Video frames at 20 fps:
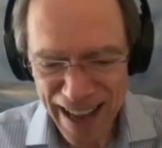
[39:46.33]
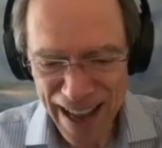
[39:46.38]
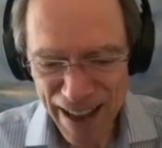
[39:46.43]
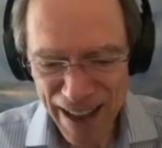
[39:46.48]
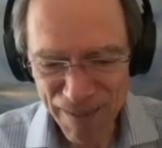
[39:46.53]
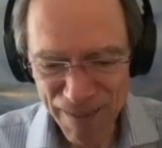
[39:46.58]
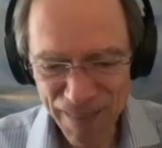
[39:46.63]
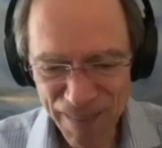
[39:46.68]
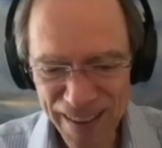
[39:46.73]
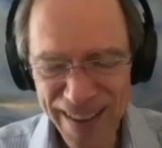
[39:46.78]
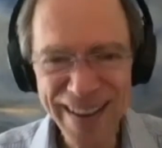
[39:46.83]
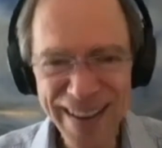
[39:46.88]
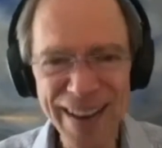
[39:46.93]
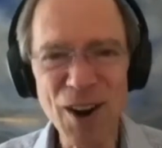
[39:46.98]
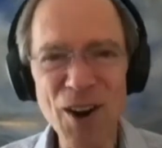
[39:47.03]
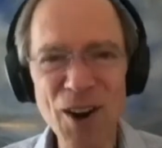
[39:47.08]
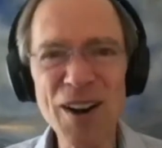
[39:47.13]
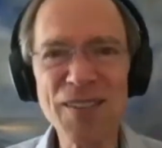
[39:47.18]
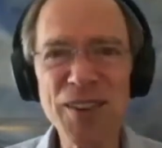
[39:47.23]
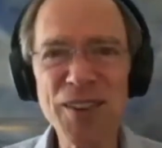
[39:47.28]
If you
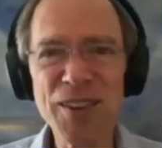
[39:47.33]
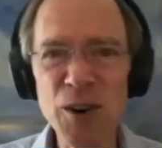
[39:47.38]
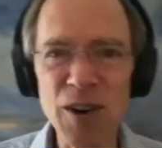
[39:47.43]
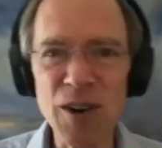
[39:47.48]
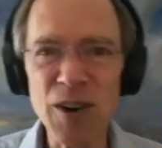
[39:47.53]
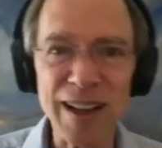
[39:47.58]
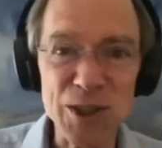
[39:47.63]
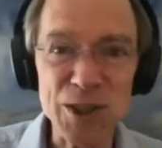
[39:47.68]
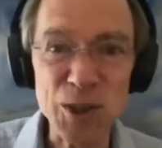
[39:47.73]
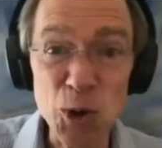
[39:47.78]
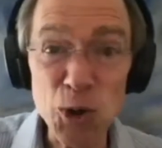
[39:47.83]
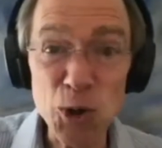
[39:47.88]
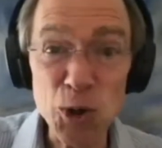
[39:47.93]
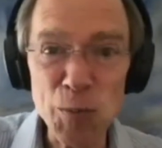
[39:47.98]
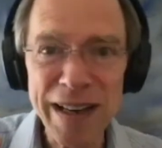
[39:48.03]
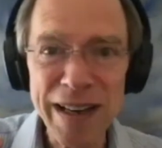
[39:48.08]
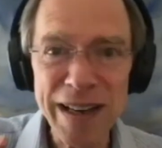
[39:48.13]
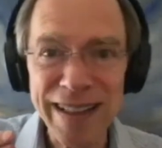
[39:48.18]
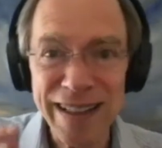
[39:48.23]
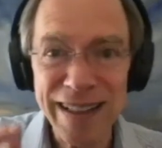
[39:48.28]
know if you're like a social
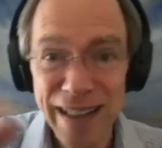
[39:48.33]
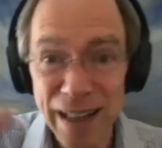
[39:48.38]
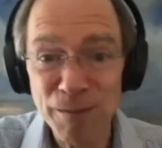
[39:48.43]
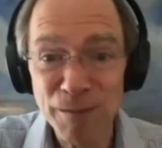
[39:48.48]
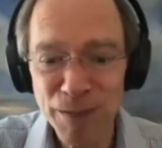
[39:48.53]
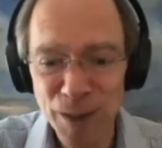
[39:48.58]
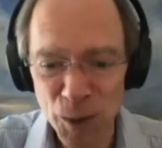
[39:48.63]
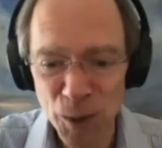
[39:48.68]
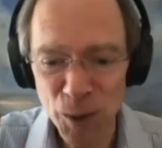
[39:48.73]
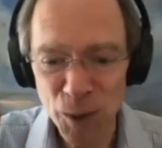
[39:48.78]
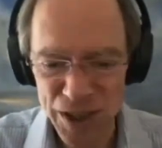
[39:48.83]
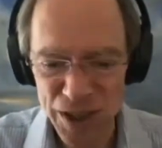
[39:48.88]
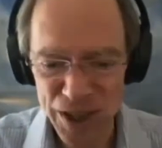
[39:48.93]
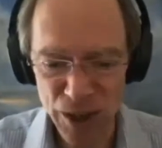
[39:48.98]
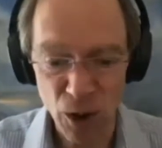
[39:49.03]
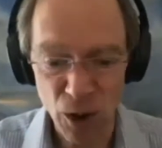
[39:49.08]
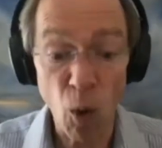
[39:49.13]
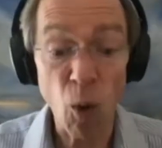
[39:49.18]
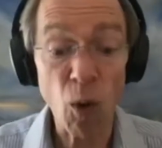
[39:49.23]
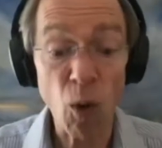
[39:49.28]
media
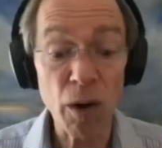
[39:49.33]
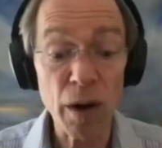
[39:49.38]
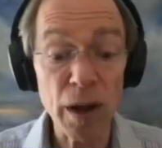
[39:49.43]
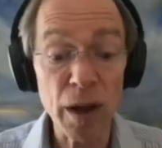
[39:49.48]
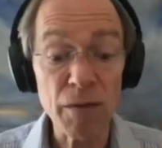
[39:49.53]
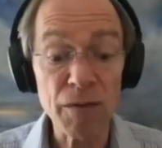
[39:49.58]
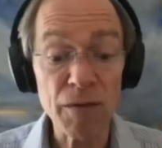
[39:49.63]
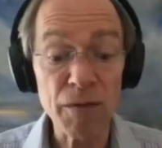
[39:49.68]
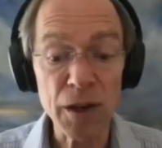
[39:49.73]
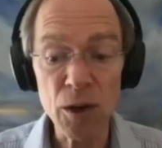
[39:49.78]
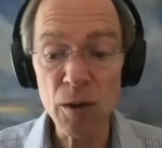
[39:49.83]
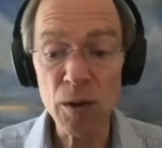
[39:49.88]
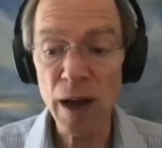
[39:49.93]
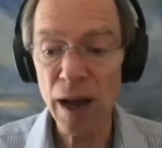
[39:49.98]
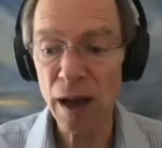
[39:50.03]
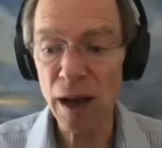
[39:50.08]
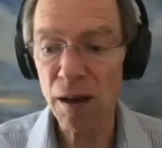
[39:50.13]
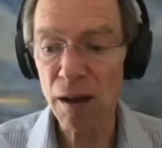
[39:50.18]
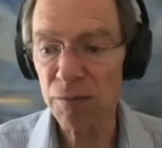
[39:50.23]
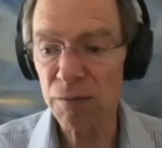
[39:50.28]
influencer, or if you
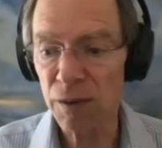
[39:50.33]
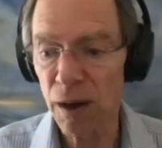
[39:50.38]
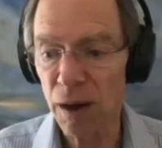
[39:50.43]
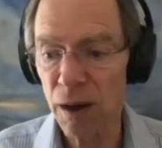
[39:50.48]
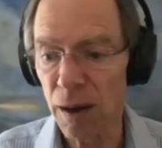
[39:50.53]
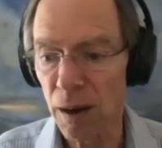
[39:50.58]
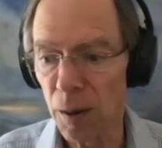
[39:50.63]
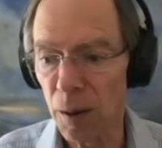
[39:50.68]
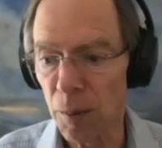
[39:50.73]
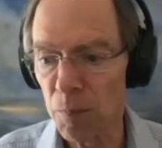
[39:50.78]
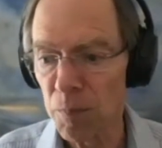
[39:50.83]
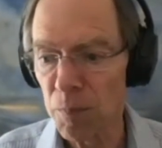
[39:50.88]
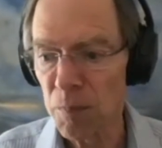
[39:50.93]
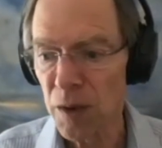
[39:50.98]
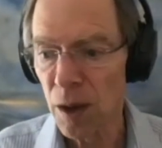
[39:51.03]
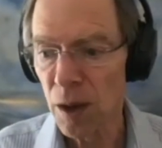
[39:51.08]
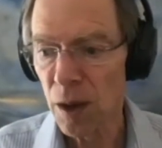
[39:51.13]
have um,